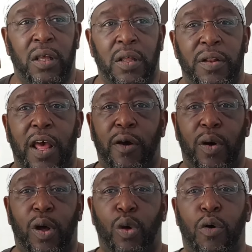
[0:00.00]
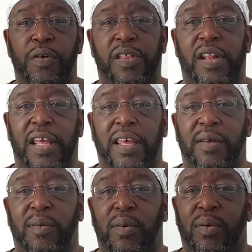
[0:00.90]
Now, obviously,
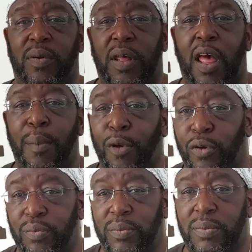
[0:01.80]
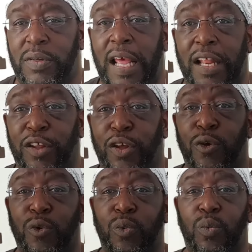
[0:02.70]
I'm not telling
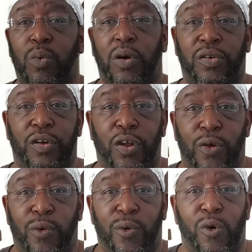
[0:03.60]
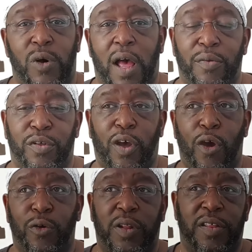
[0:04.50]
you what to do or how to
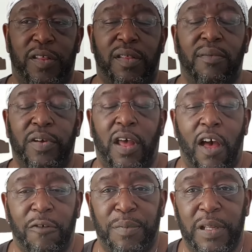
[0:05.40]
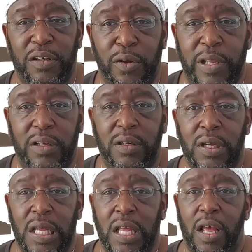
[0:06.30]
go. This is something I've been doing
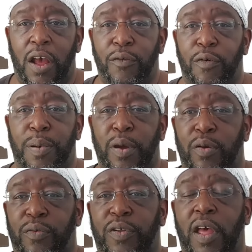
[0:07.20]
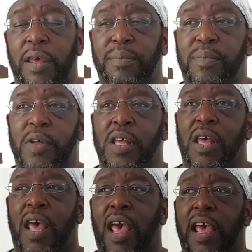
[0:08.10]
over a period of time.
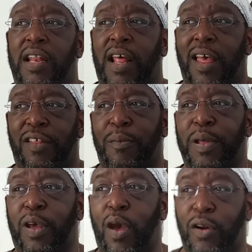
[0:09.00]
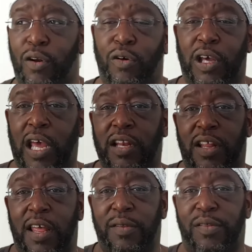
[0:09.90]
And as I've been going along, going
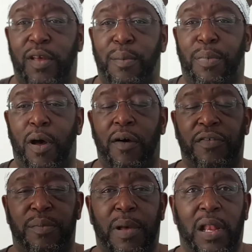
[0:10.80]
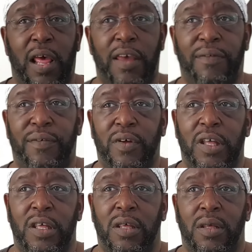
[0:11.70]
down certain paths in my life,
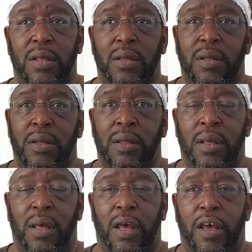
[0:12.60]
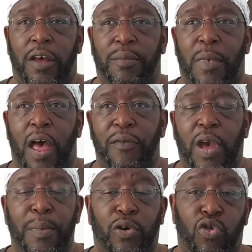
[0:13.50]
I've
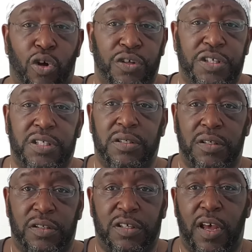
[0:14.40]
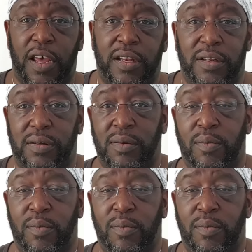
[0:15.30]
come across certain,